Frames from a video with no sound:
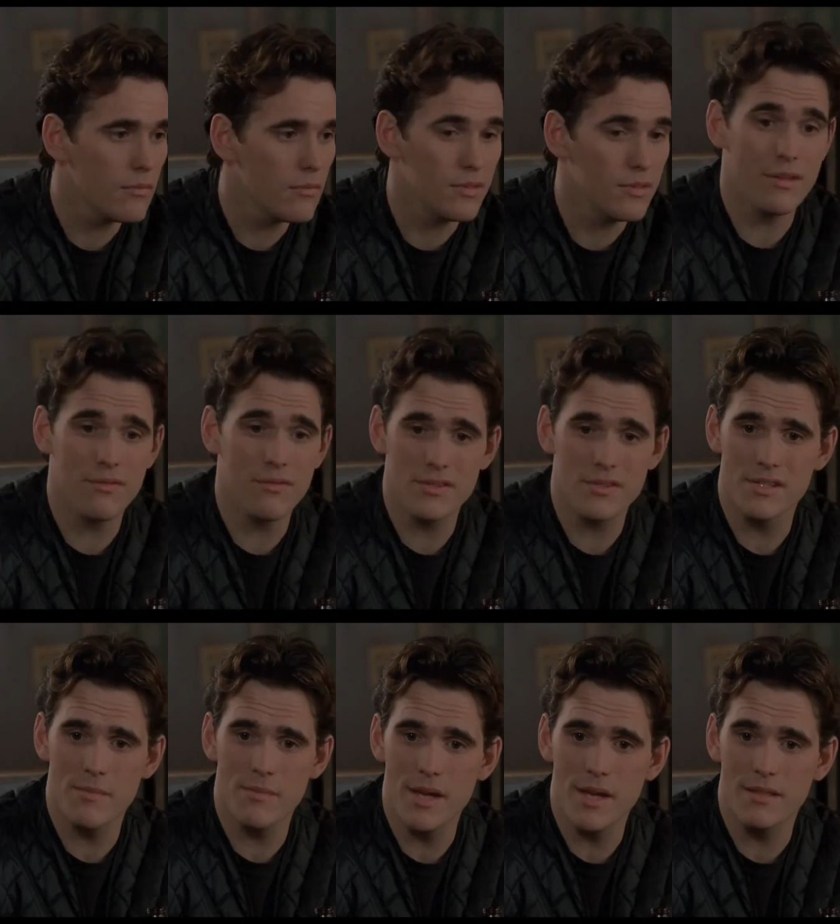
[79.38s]
What difference
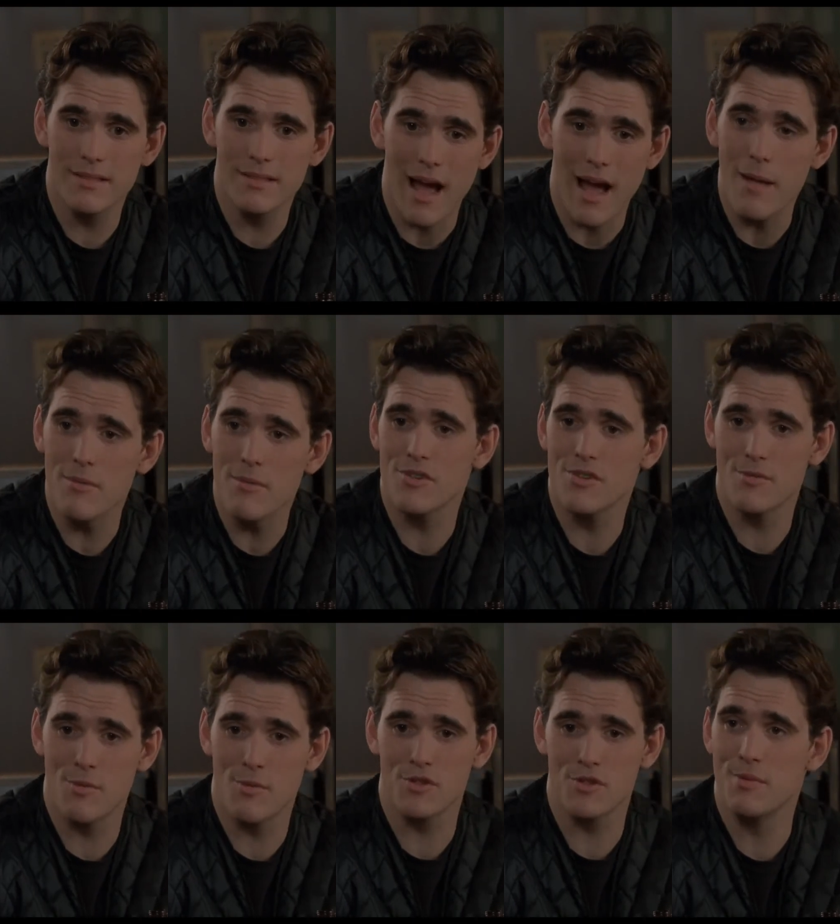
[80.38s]
does it make? Diamonds are
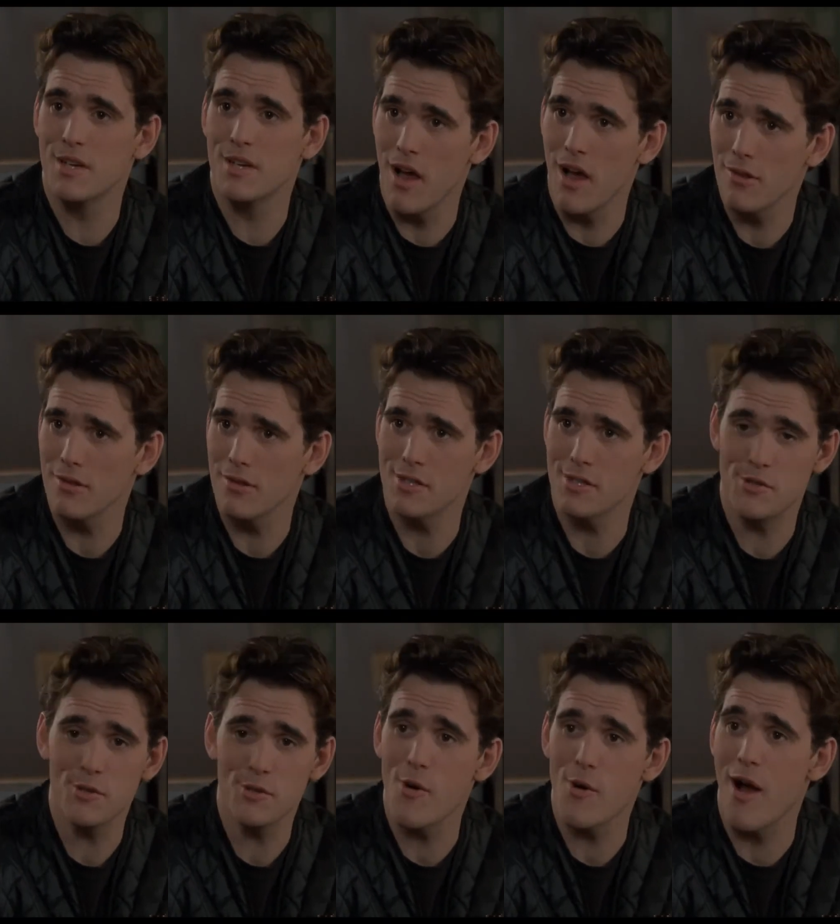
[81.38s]
supposed to be
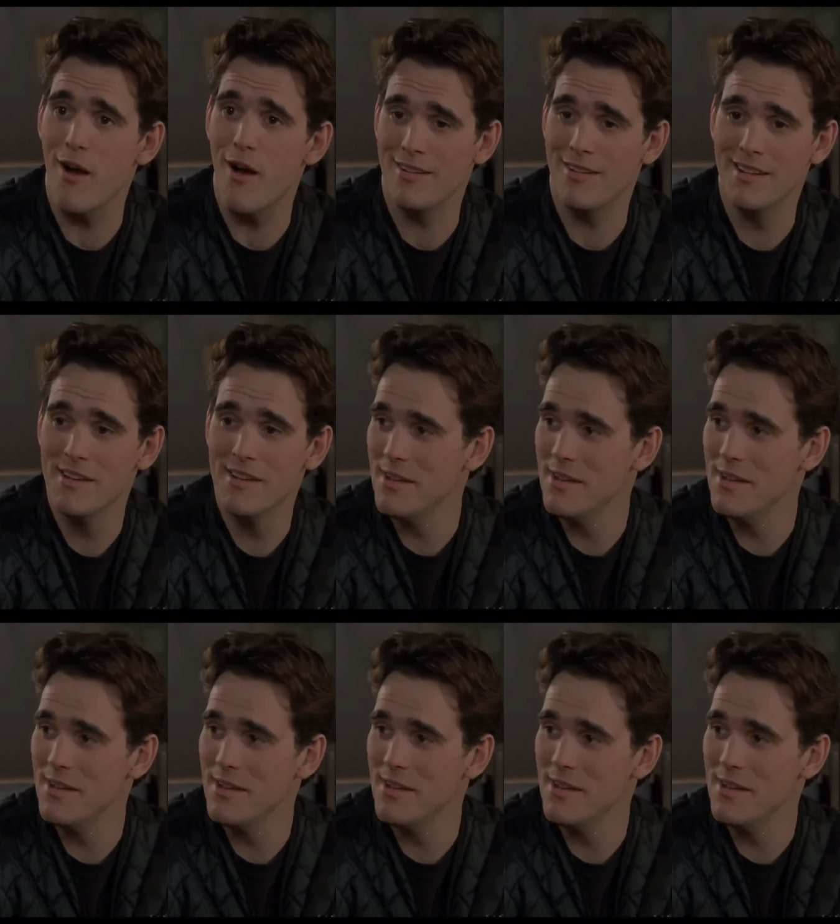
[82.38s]
colorless. You go out and